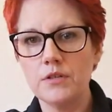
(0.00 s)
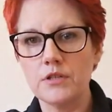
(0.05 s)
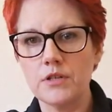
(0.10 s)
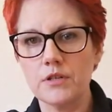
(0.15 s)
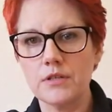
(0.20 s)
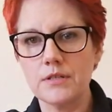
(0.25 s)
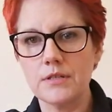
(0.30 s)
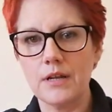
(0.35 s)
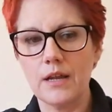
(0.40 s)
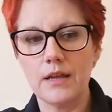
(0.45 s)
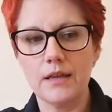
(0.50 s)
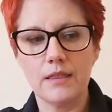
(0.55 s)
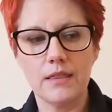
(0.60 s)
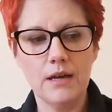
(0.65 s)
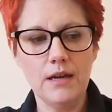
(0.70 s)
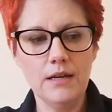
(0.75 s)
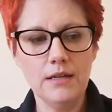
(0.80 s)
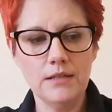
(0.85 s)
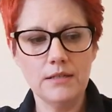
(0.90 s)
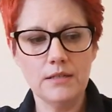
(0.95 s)
Just like
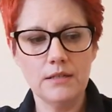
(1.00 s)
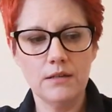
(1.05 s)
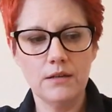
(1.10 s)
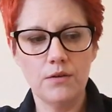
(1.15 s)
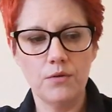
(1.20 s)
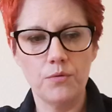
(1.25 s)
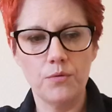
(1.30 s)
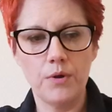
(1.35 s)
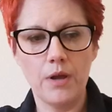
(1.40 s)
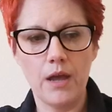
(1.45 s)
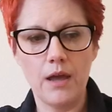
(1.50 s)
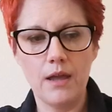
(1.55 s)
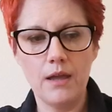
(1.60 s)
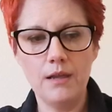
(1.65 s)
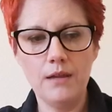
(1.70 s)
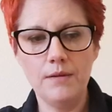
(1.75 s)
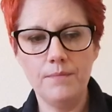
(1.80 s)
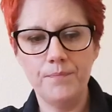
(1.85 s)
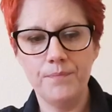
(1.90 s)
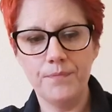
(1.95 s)
that.
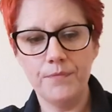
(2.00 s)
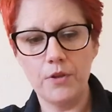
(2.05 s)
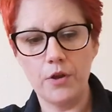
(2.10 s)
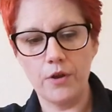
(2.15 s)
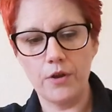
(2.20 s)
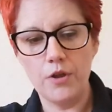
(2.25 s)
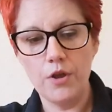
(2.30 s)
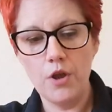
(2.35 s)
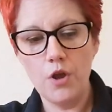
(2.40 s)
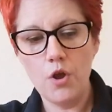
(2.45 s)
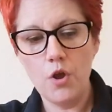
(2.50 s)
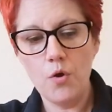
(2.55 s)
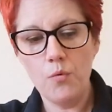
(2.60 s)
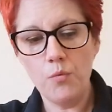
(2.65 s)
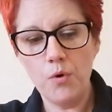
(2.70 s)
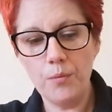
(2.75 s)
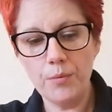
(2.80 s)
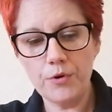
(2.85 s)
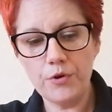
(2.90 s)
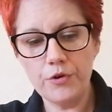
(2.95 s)
Okay, now
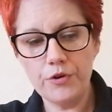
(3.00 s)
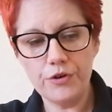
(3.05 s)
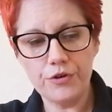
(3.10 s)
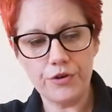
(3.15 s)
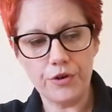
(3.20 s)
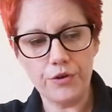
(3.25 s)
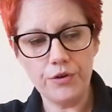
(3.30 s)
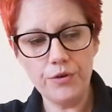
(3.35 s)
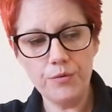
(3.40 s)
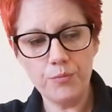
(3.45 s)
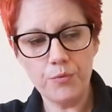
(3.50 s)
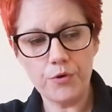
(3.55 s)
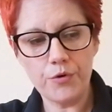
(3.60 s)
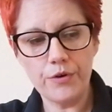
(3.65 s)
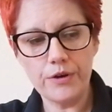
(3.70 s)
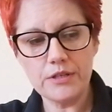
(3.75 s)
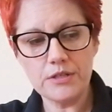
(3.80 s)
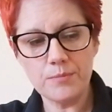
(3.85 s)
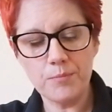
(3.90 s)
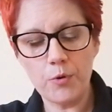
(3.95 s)
what we're going to do, we're
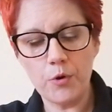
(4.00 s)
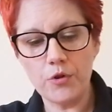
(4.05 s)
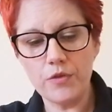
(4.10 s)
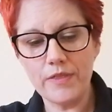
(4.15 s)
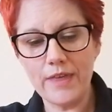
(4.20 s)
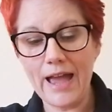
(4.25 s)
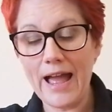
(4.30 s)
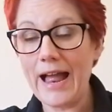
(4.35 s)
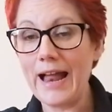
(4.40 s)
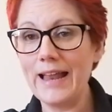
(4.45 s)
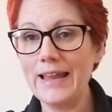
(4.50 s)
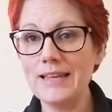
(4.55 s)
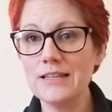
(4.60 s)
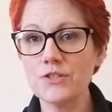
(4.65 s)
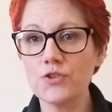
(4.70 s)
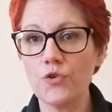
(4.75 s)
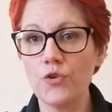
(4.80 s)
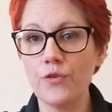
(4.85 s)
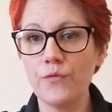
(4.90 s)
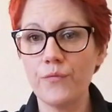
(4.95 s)
going to put the
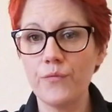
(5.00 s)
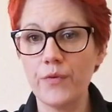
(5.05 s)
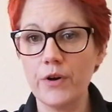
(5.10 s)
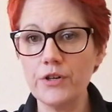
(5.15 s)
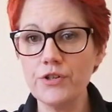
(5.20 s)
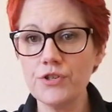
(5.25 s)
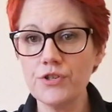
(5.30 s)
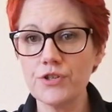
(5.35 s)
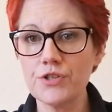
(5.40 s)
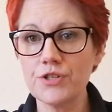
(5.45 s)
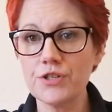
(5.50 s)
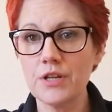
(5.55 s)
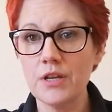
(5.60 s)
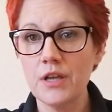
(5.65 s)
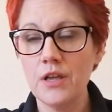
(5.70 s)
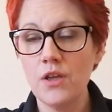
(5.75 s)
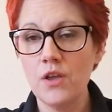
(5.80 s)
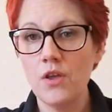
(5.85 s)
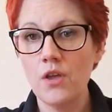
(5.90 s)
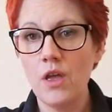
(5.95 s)
eyes on first,
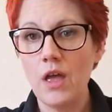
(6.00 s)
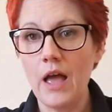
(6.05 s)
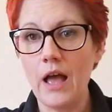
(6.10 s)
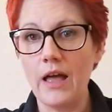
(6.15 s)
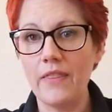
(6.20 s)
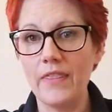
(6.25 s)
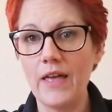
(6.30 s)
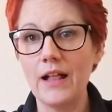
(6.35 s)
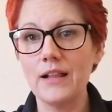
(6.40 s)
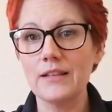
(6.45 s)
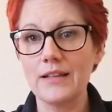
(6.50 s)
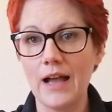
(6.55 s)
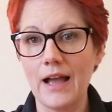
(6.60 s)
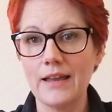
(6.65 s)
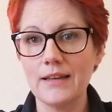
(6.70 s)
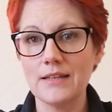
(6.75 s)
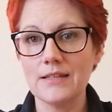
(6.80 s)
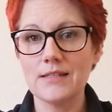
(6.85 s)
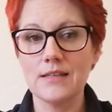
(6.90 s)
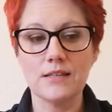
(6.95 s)
and that'll
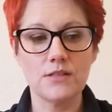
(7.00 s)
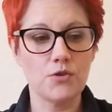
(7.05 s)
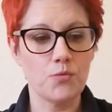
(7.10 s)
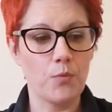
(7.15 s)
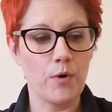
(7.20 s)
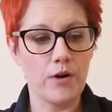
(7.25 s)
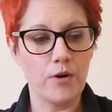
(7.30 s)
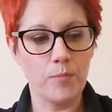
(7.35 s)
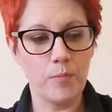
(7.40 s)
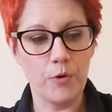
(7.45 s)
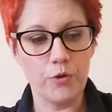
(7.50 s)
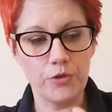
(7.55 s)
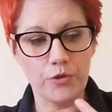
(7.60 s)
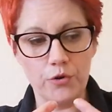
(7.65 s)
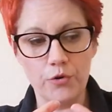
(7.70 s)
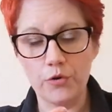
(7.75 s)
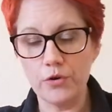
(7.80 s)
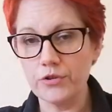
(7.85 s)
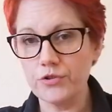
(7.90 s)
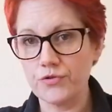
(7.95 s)
guide us as to where to put the
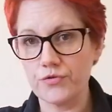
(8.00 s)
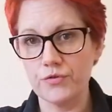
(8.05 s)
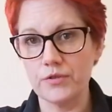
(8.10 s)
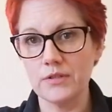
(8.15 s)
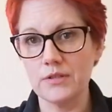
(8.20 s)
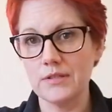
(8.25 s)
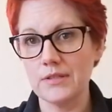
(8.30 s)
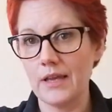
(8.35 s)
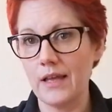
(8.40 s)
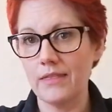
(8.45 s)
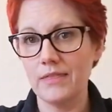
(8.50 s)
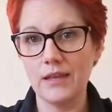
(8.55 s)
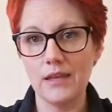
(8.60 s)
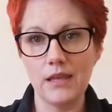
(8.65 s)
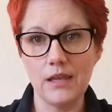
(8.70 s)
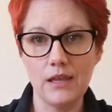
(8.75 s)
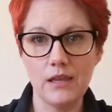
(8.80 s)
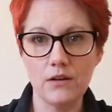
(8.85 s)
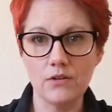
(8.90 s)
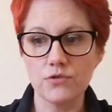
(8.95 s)
nostrils and
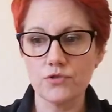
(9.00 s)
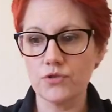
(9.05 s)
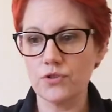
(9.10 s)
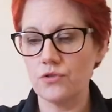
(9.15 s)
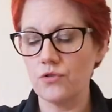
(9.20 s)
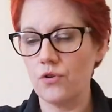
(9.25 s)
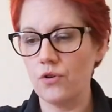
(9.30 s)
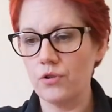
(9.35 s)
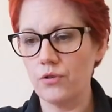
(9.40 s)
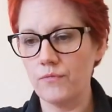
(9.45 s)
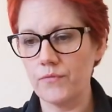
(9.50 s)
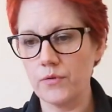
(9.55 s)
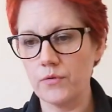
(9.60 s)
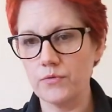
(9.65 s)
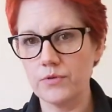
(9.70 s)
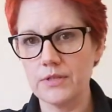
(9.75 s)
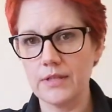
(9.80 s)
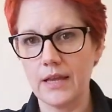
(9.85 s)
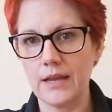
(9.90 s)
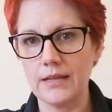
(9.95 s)
the ears and all of
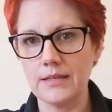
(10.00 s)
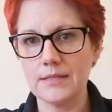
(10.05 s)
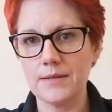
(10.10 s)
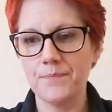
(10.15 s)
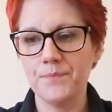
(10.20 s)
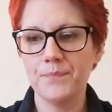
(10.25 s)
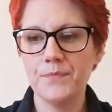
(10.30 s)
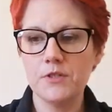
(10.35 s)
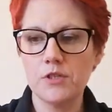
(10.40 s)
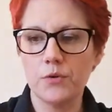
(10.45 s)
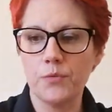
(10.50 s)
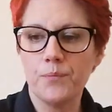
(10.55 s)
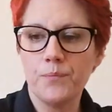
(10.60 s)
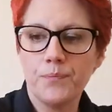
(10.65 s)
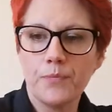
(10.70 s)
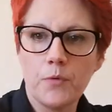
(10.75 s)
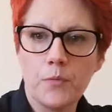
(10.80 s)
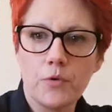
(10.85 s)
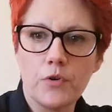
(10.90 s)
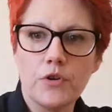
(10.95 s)
those things. So
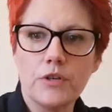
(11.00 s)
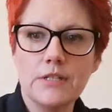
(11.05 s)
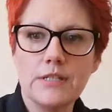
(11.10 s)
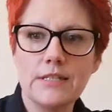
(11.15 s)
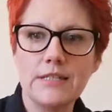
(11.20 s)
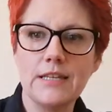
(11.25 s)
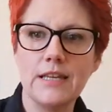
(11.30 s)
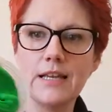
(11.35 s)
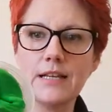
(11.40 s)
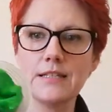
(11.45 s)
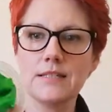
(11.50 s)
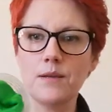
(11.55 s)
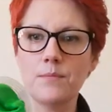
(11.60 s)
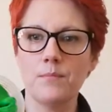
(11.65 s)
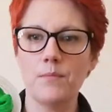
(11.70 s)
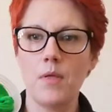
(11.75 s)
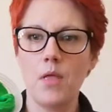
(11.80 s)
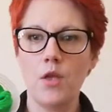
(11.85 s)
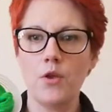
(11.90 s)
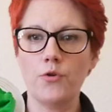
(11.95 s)
we're going to take
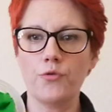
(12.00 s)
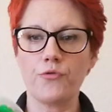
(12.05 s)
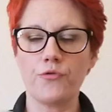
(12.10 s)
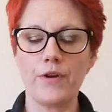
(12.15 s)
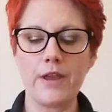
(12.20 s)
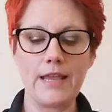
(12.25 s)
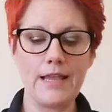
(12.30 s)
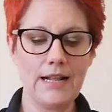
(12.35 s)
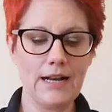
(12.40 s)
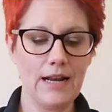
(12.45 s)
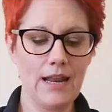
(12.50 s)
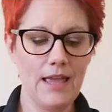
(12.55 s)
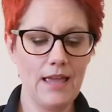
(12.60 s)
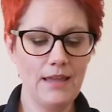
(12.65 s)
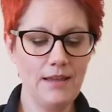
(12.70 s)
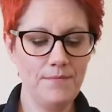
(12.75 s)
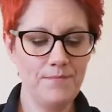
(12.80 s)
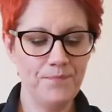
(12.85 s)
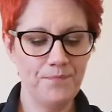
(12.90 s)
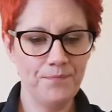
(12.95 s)
some green
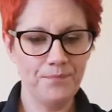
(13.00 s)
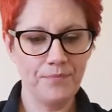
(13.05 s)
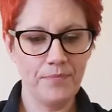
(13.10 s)
clay,